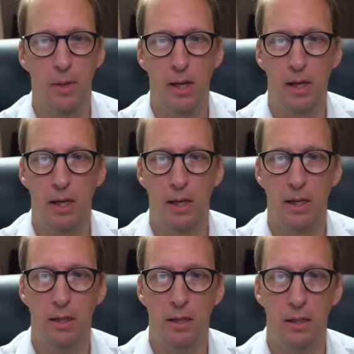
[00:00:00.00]

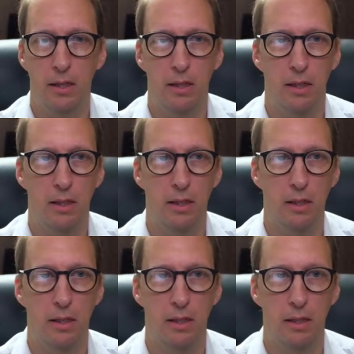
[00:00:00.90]
And
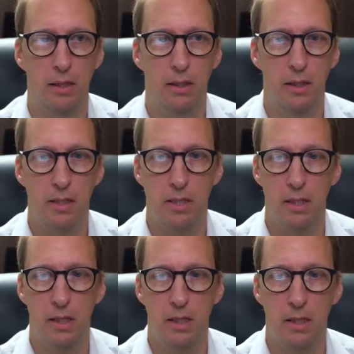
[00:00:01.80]
this
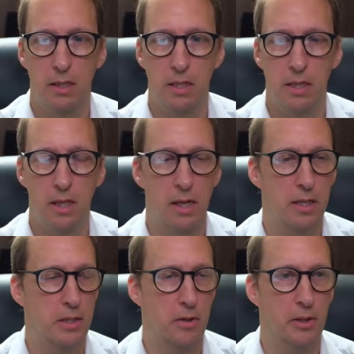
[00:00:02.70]
is a
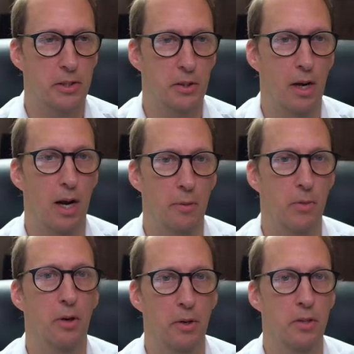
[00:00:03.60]
structure I'm
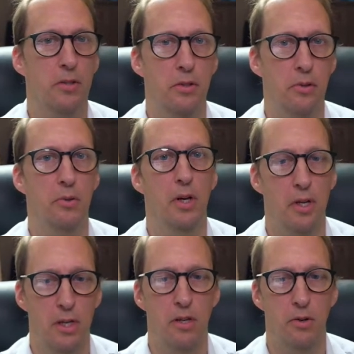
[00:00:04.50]
going to
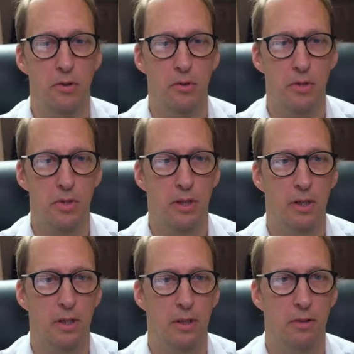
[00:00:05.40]
use
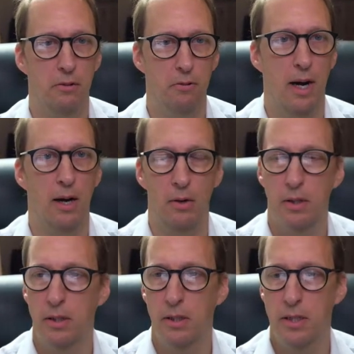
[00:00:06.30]
throughout
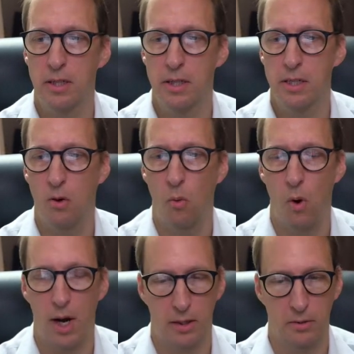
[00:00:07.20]
this
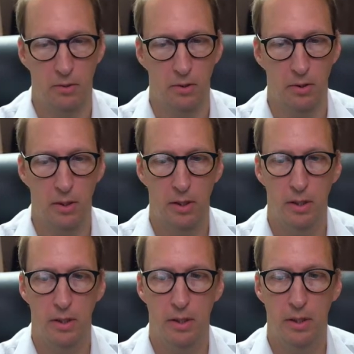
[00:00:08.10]
walkthrough.
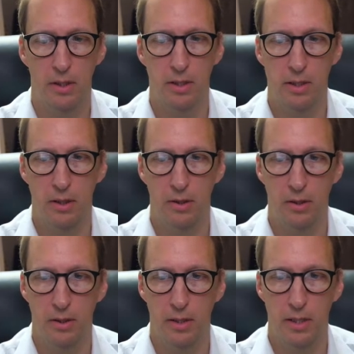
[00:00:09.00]
So
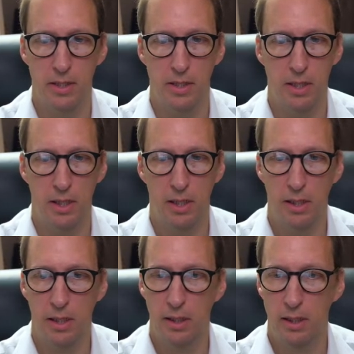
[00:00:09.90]
you're going to
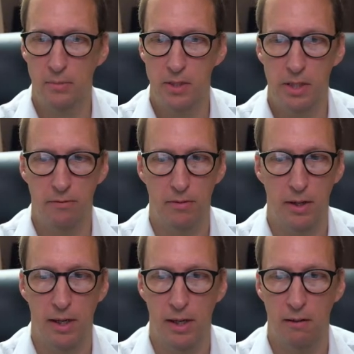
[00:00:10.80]
see, let me see if I
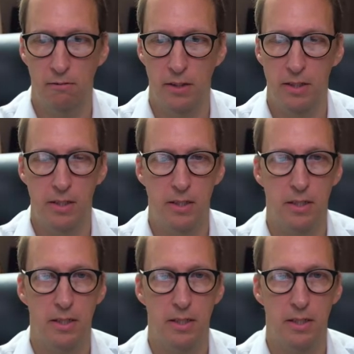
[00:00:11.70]
have this.